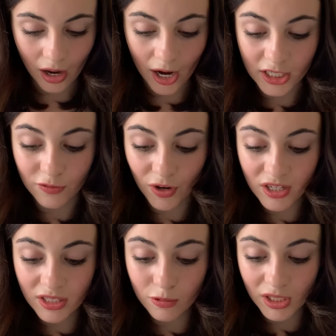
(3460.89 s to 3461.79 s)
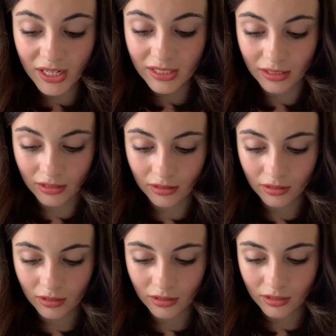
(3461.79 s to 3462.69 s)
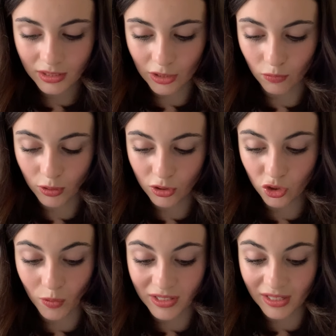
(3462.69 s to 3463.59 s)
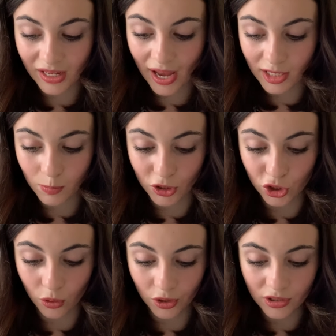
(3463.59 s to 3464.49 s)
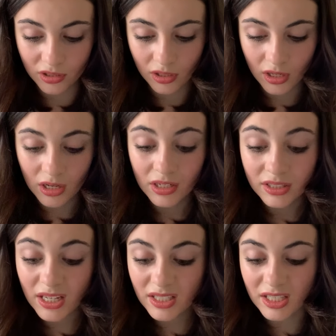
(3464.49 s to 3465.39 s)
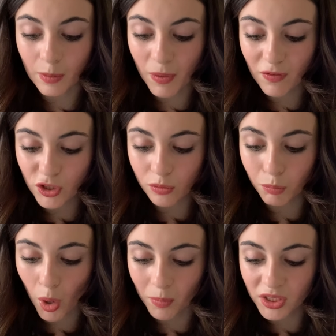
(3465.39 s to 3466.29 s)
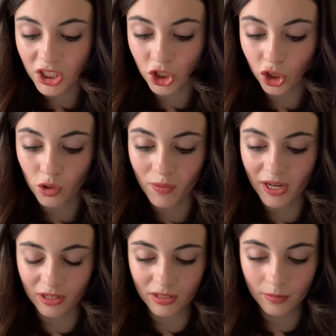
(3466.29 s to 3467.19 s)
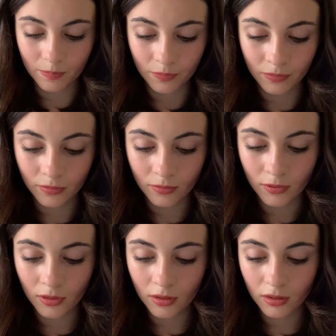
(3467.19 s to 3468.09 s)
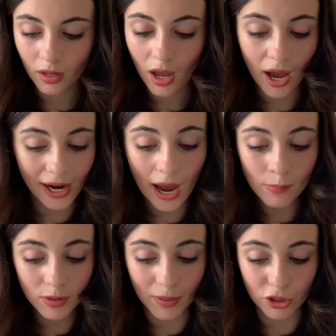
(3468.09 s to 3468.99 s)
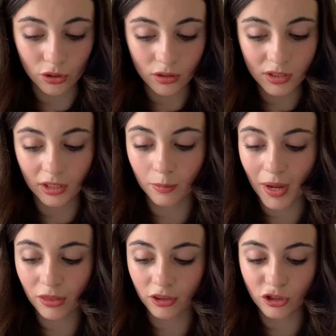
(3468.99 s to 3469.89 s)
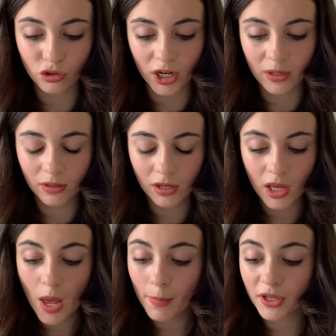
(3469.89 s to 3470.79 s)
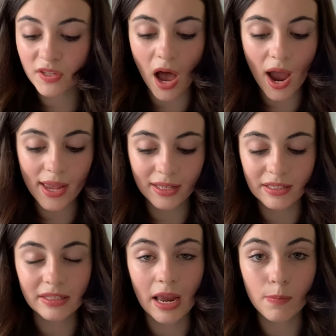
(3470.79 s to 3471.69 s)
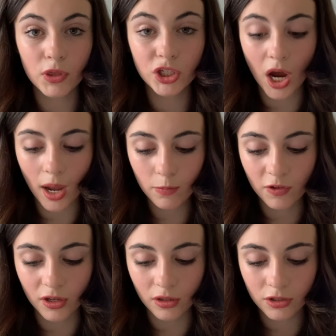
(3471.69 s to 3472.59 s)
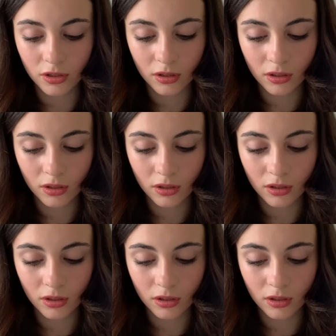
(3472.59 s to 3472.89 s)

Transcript: I'd advise you to listen, said Root, squeezing the expert's shoulders. This is a pivotal moment in your careers. I am special, said the mouth on the screen, because I can escape the time field.